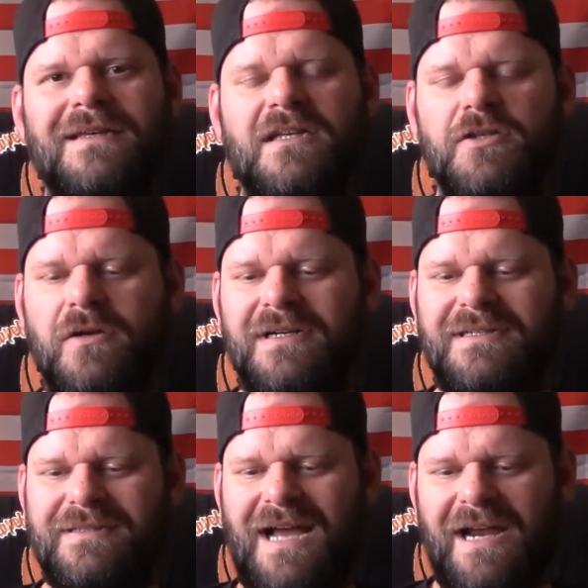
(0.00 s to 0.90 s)
your
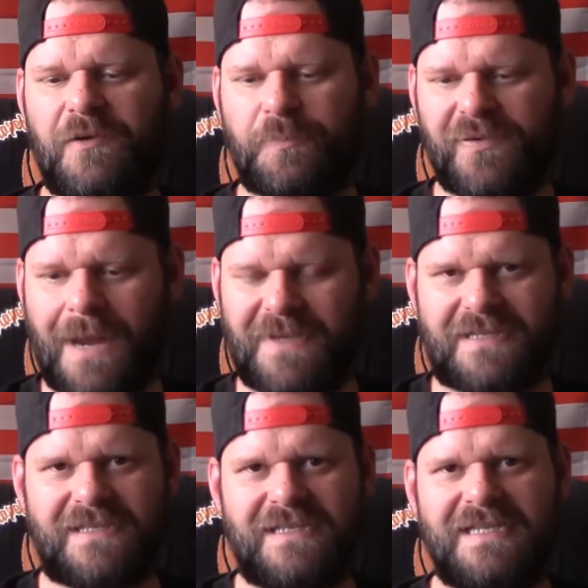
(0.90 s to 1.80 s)
entire
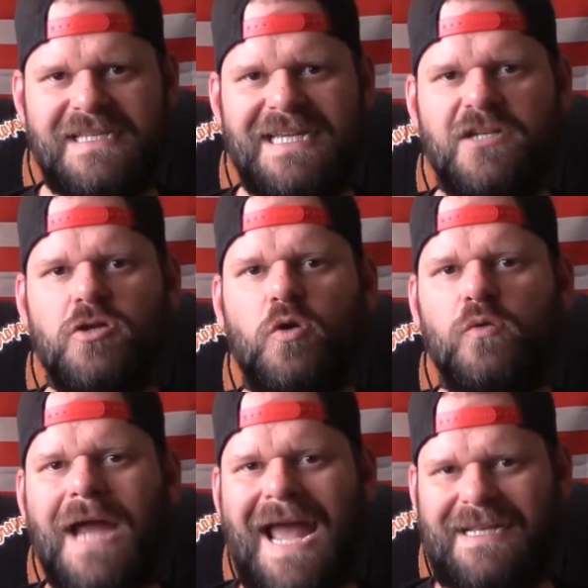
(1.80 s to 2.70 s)
premise is
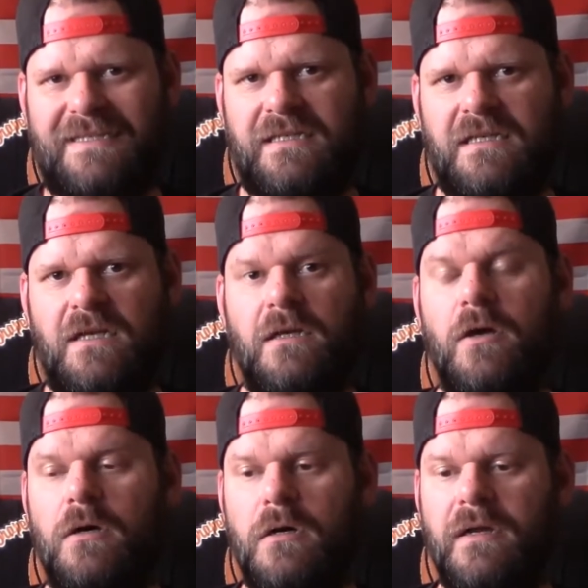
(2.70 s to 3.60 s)
incorrect.
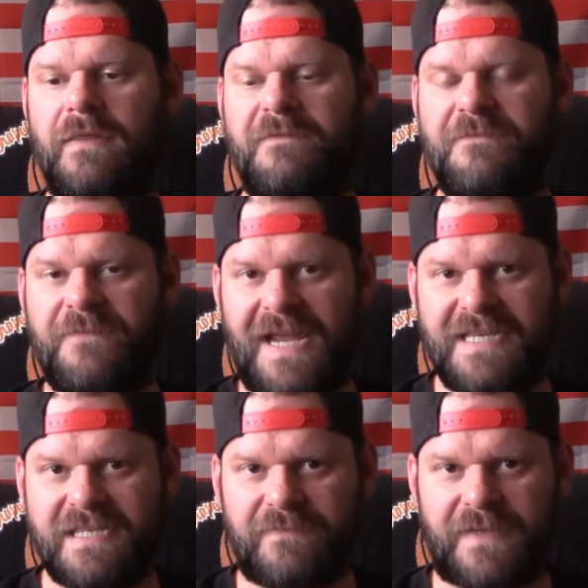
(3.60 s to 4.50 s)
On the
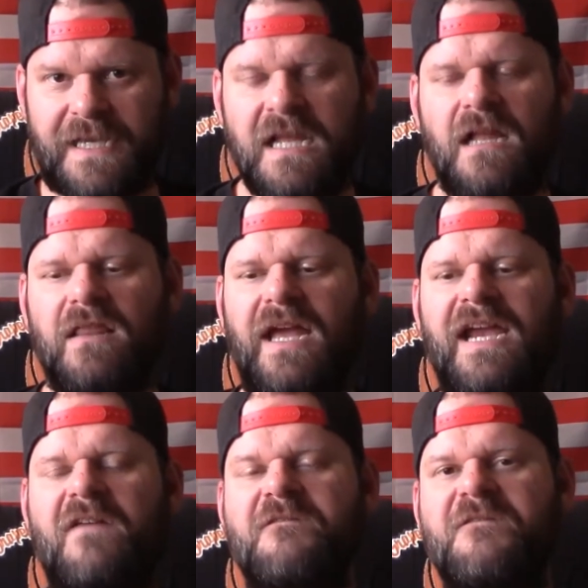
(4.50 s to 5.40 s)
face of it,
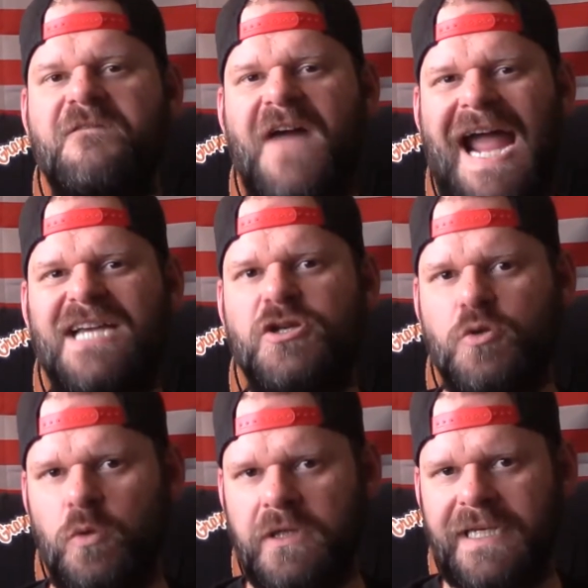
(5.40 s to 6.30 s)
like,
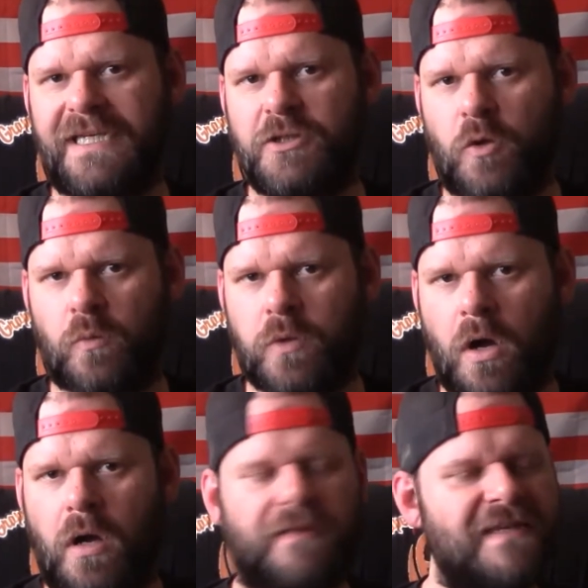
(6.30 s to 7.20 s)
factually, you're
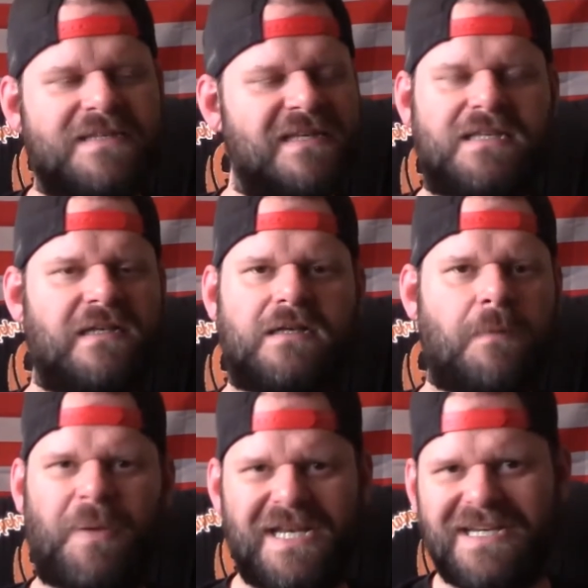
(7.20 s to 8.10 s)
wrong. This isn't an
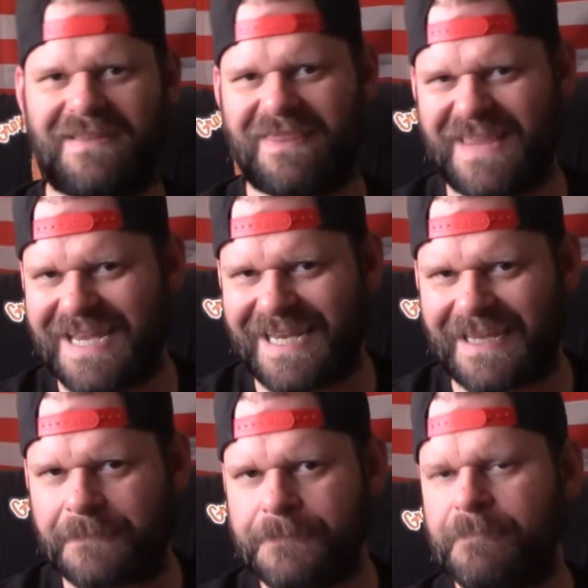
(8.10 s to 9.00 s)
opinion
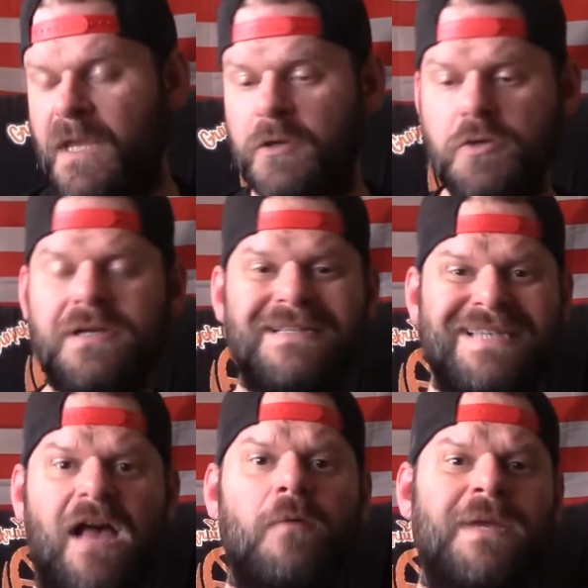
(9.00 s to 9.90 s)
thing. You can
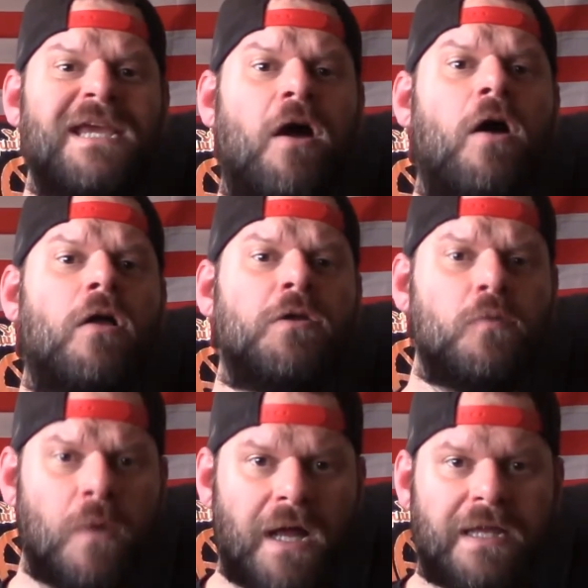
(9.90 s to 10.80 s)
tell me all you
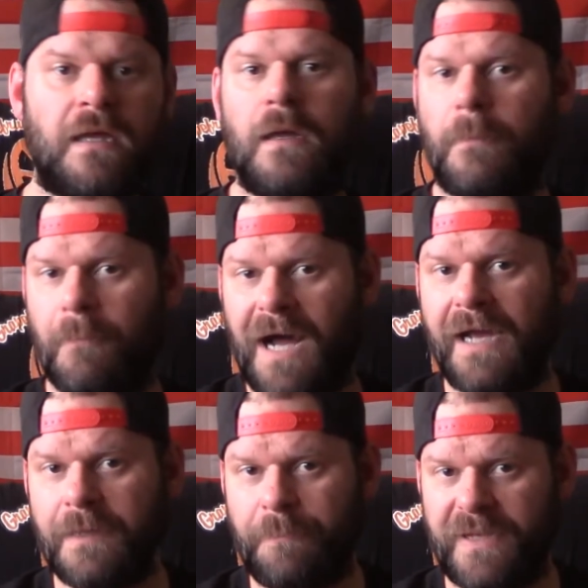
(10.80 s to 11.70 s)
want. My
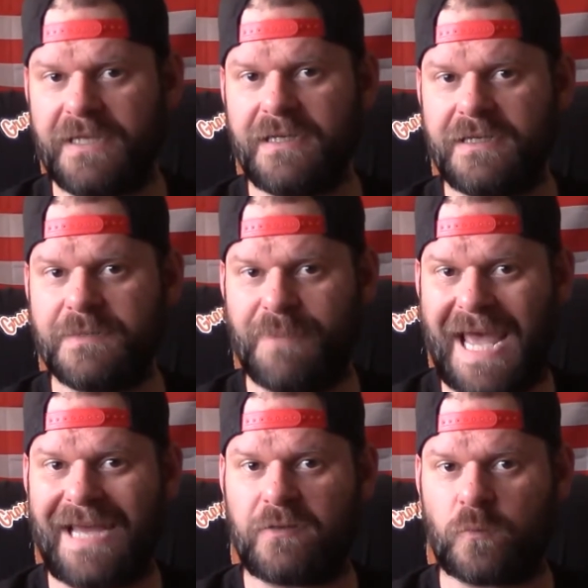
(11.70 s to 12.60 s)
opinion is
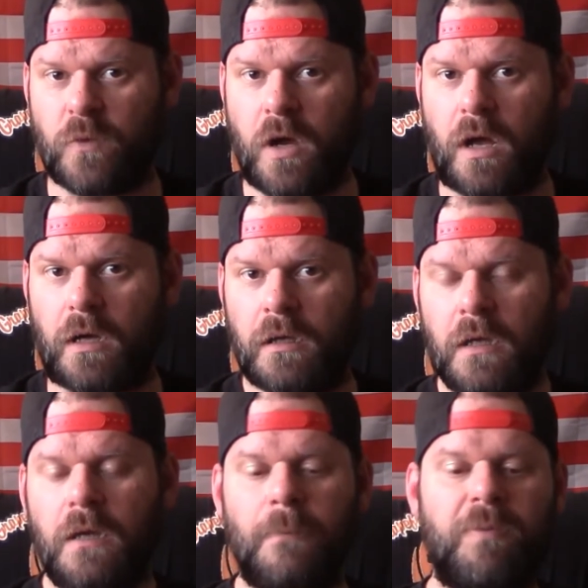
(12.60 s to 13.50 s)
bad and wrong.
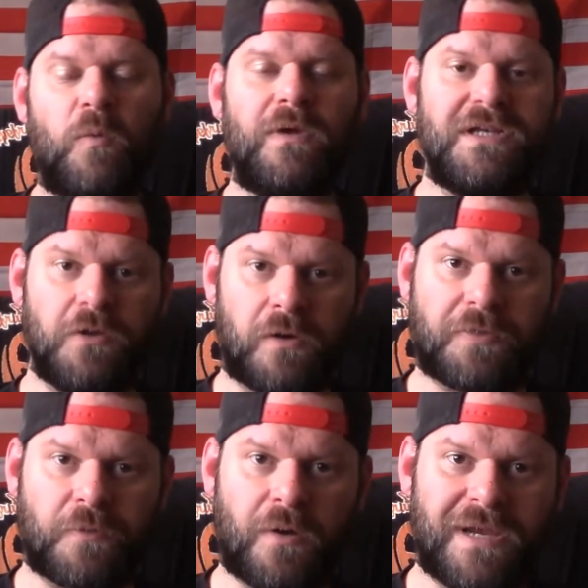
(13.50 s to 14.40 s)
But when you're
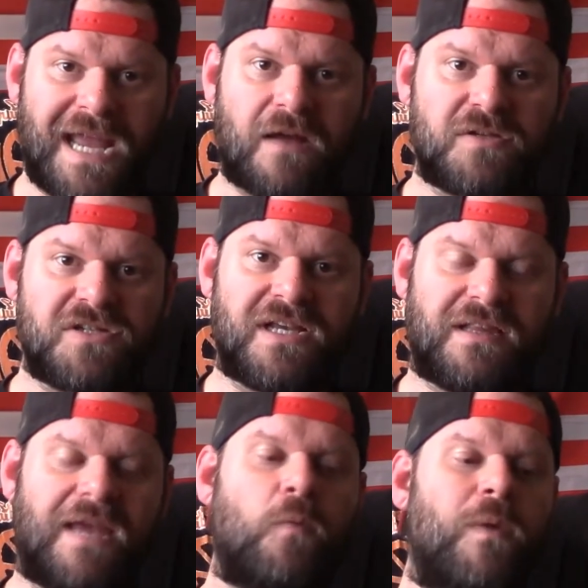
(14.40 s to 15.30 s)
throwing out shit
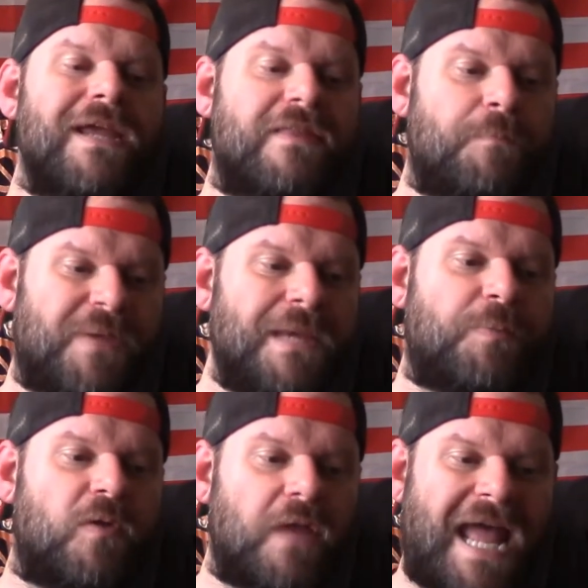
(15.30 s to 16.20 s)
like we the
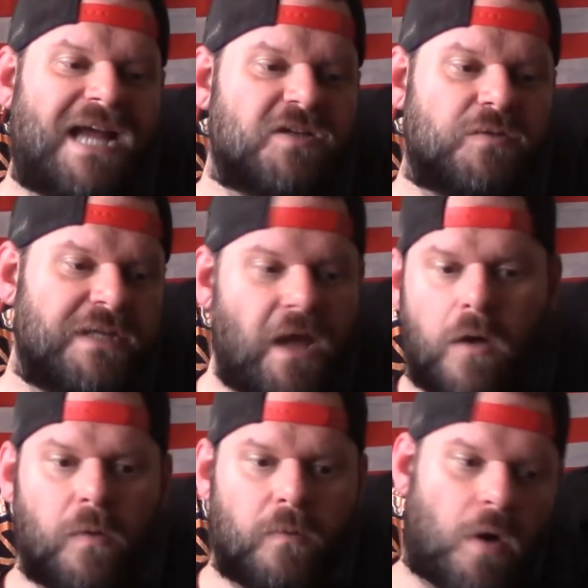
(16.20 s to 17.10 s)
people actually
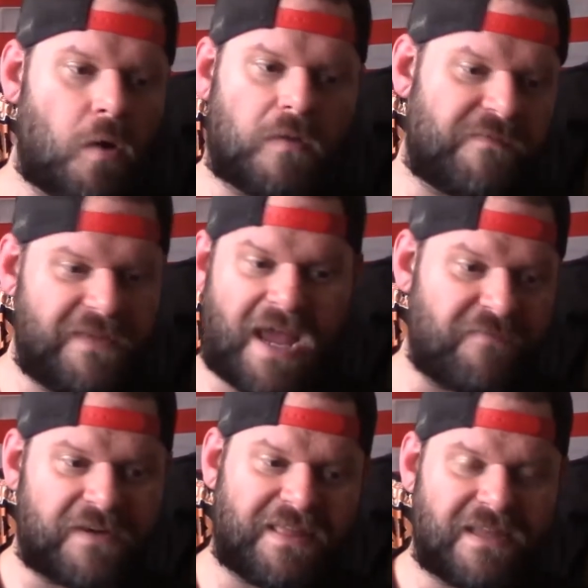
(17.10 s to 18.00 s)
own all of the
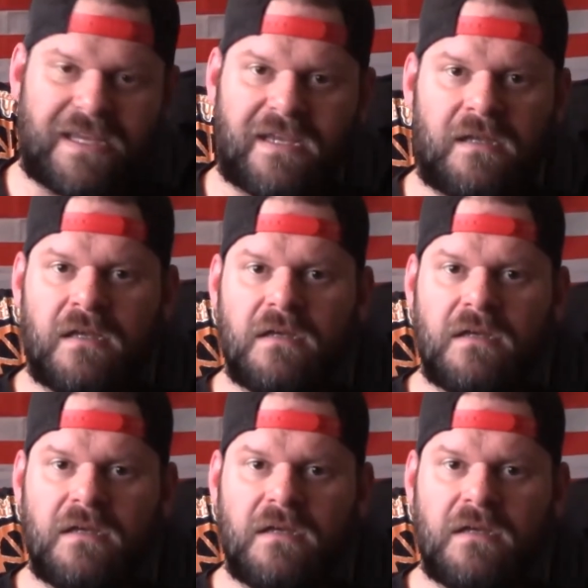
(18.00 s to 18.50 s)
everything,